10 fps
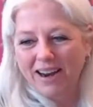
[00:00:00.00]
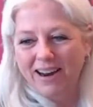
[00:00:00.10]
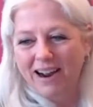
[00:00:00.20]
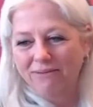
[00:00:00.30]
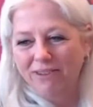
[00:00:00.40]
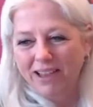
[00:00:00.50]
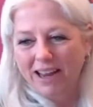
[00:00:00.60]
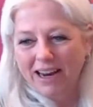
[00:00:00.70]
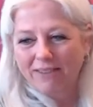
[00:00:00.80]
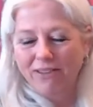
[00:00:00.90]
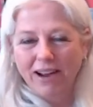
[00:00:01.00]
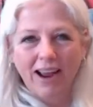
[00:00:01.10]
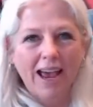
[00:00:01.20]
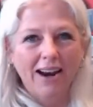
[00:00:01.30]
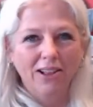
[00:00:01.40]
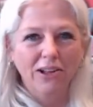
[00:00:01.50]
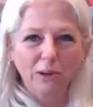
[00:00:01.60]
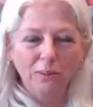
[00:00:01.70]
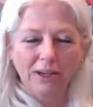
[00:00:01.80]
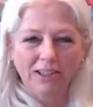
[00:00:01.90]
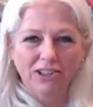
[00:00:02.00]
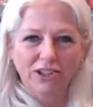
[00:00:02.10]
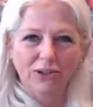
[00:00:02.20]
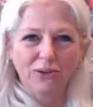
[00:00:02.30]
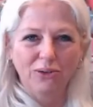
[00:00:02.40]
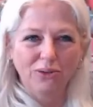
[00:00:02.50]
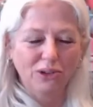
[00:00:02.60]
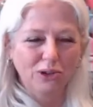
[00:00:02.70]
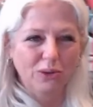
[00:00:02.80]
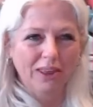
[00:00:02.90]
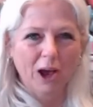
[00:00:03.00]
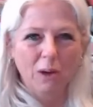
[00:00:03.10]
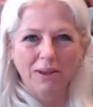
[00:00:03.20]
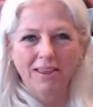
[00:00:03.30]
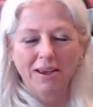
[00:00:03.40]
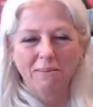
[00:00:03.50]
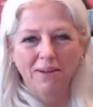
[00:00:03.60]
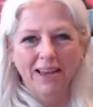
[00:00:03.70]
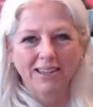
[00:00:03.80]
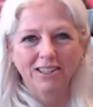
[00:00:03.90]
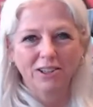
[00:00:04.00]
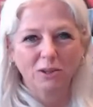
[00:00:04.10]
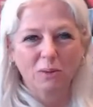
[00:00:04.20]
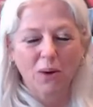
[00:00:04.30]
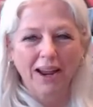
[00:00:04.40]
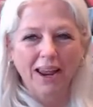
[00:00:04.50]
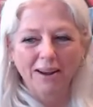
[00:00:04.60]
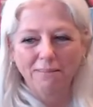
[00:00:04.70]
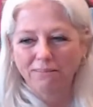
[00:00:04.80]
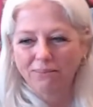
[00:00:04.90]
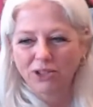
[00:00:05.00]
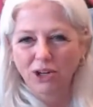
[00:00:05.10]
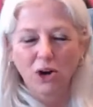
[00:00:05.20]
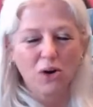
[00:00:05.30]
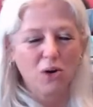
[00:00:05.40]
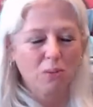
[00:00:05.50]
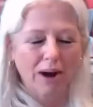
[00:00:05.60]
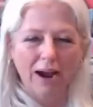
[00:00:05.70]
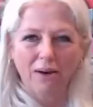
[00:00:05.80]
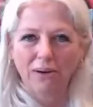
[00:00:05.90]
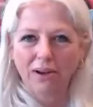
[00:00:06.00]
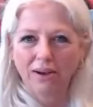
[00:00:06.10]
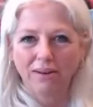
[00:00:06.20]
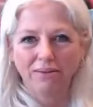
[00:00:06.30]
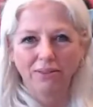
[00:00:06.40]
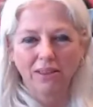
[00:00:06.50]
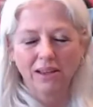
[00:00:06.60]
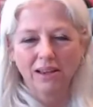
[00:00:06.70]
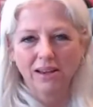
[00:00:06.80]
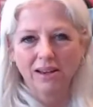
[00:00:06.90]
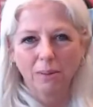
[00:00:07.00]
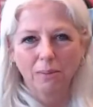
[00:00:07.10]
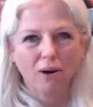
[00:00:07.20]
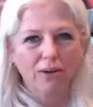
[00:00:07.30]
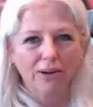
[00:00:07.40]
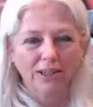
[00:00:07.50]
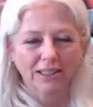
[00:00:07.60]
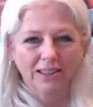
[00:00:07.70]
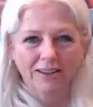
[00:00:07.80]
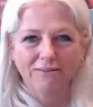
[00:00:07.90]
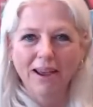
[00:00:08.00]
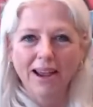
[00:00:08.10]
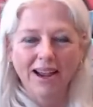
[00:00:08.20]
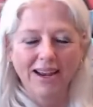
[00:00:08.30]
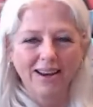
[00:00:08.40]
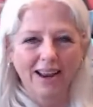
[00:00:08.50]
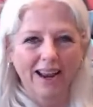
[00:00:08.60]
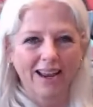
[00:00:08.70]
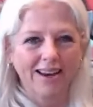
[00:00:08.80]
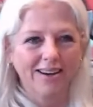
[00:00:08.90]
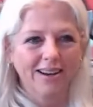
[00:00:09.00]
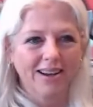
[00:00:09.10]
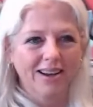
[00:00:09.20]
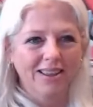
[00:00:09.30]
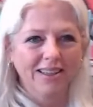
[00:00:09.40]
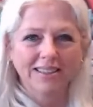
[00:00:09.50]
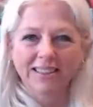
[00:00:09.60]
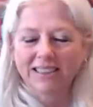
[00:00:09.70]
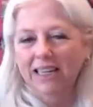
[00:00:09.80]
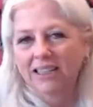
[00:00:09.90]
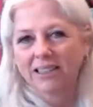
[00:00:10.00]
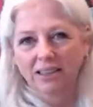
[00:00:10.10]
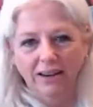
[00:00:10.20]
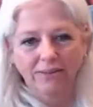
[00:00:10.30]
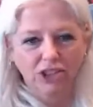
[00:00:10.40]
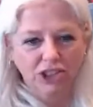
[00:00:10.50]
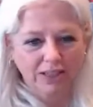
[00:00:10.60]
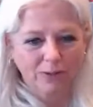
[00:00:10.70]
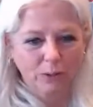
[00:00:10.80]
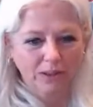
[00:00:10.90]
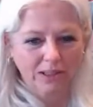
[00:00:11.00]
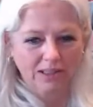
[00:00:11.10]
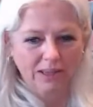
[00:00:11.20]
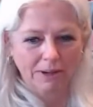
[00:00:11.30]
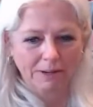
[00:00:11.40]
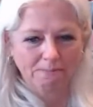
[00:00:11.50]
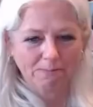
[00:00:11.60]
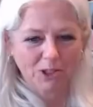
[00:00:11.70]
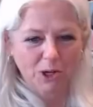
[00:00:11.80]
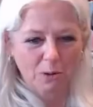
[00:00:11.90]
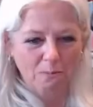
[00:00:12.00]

I feel like I had a little bit to do with helping them get to this point, and I'm so proud of the progress that they've made and the success that they have achieved with this summit. So, all